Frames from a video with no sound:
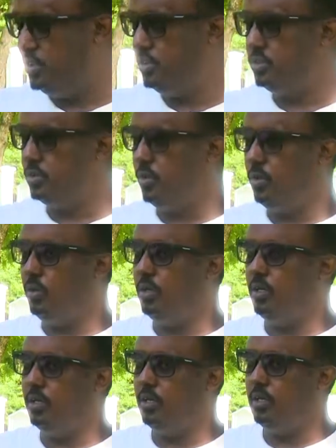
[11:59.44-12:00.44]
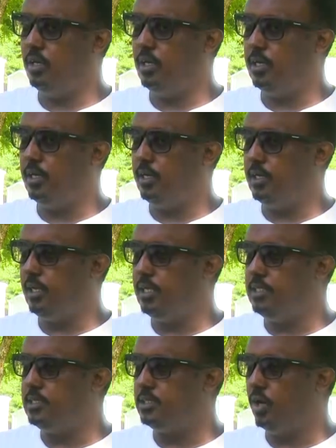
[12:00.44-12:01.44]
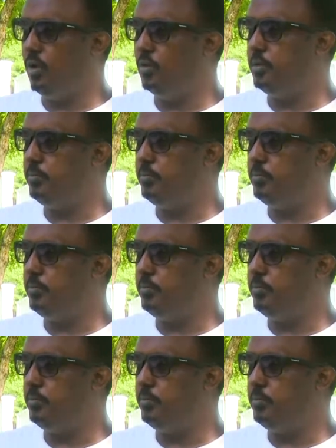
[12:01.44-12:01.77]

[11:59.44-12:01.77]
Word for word: So uh, it all